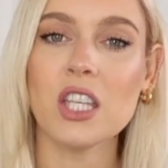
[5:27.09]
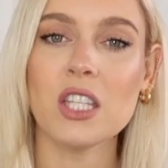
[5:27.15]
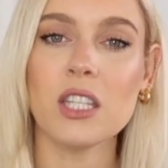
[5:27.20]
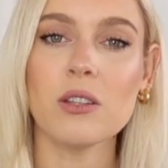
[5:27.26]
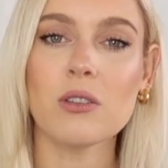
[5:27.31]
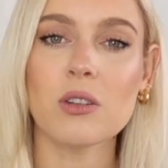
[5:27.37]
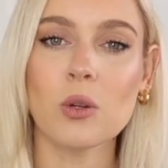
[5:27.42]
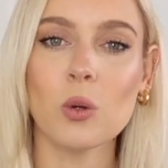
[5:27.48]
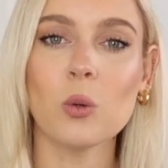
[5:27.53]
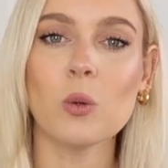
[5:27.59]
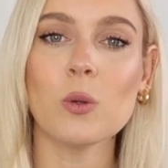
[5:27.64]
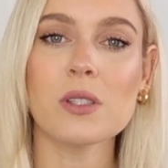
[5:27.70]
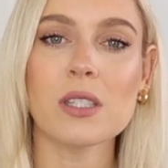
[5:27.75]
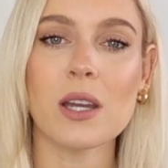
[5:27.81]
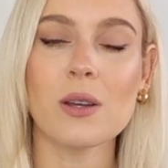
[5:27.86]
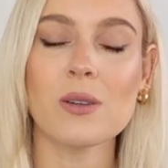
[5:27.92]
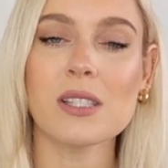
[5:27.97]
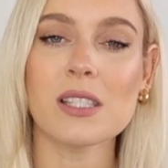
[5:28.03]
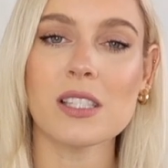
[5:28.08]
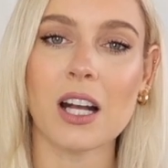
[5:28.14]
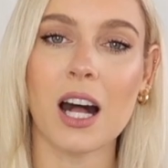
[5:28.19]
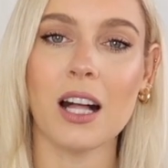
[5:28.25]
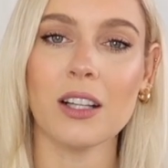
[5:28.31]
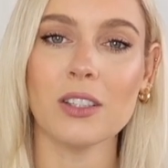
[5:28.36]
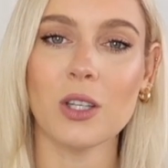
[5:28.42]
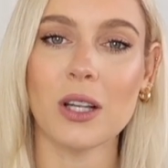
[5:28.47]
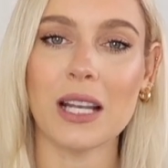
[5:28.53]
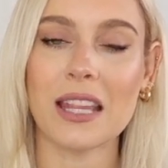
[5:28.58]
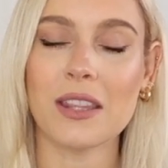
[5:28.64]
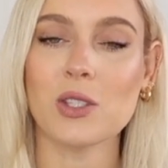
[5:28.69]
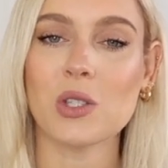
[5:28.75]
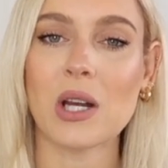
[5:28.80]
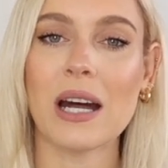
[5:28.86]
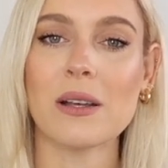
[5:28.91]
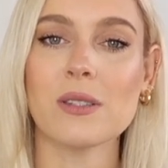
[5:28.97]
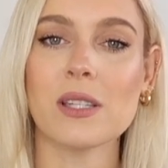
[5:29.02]
you can also style your leather
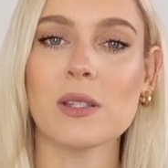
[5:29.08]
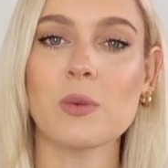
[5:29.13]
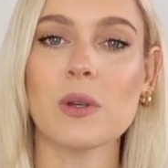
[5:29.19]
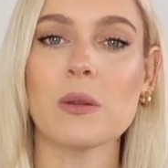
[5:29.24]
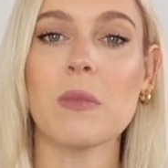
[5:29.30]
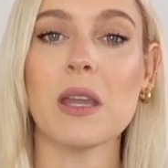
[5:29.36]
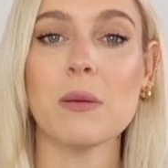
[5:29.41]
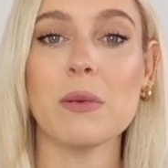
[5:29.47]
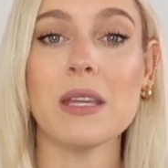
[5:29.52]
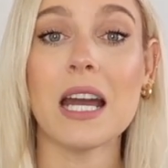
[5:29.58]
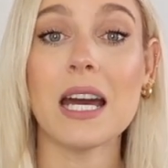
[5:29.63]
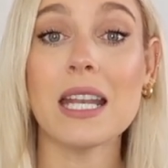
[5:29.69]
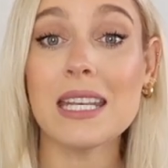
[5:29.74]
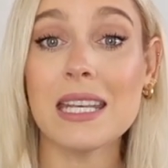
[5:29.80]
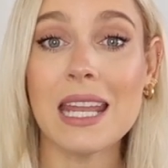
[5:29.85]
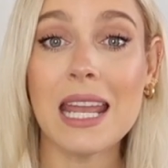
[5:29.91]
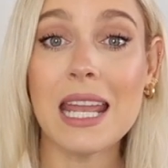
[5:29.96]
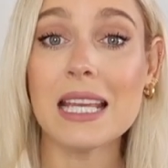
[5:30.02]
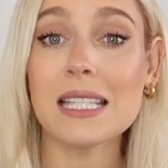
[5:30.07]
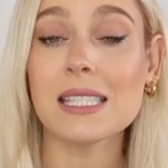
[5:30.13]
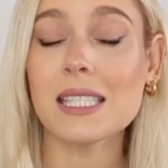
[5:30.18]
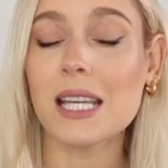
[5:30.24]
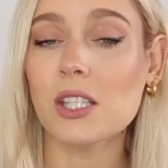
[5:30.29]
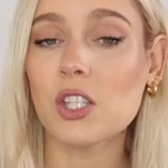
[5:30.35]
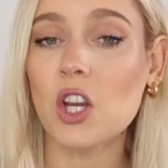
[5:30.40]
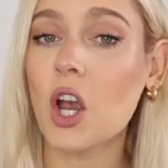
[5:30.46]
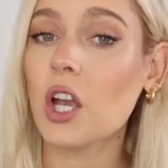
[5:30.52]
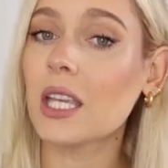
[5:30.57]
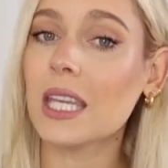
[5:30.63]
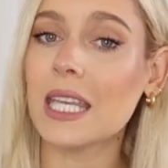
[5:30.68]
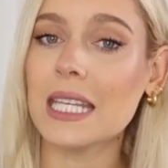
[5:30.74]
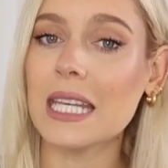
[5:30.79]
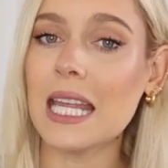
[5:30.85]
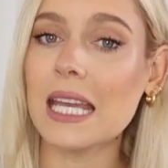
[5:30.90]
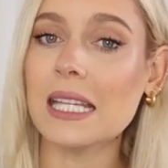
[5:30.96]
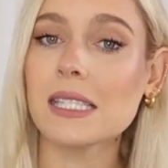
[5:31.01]
trousers with maybe a knit, a
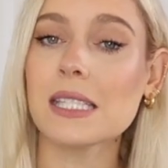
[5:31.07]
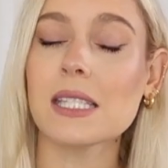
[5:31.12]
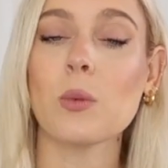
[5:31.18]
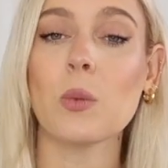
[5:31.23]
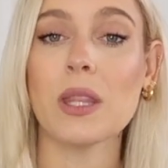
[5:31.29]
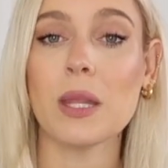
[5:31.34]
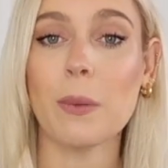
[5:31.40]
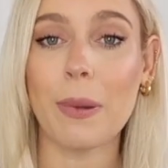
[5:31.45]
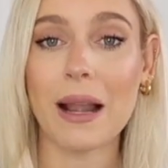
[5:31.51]
chunky knit with a